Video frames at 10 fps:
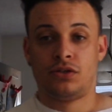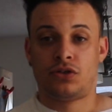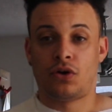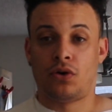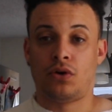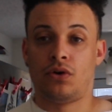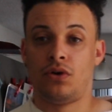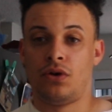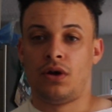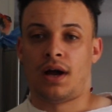soul.
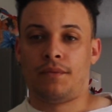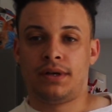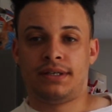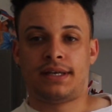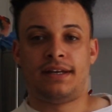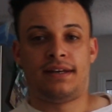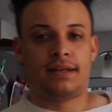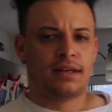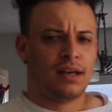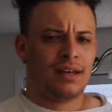I want to
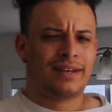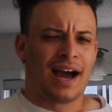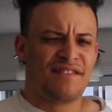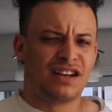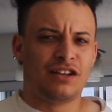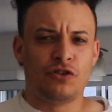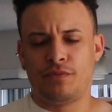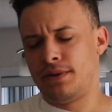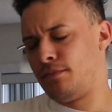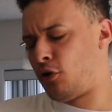dive in a
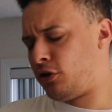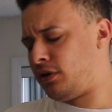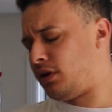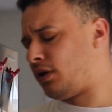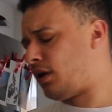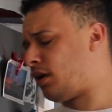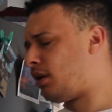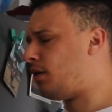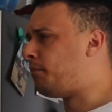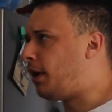little bit on
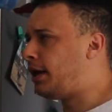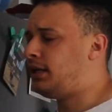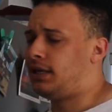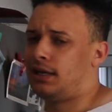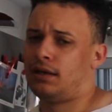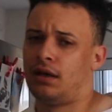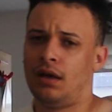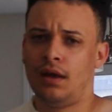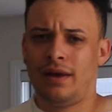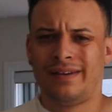mind digging.
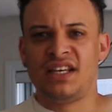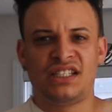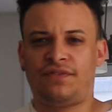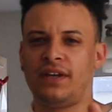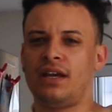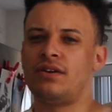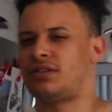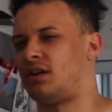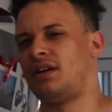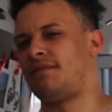These
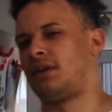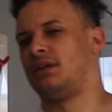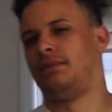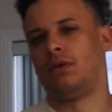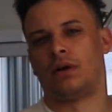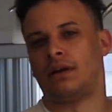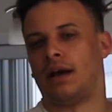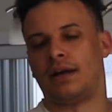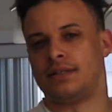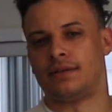videos are never going to be
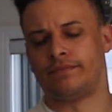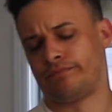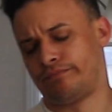organized.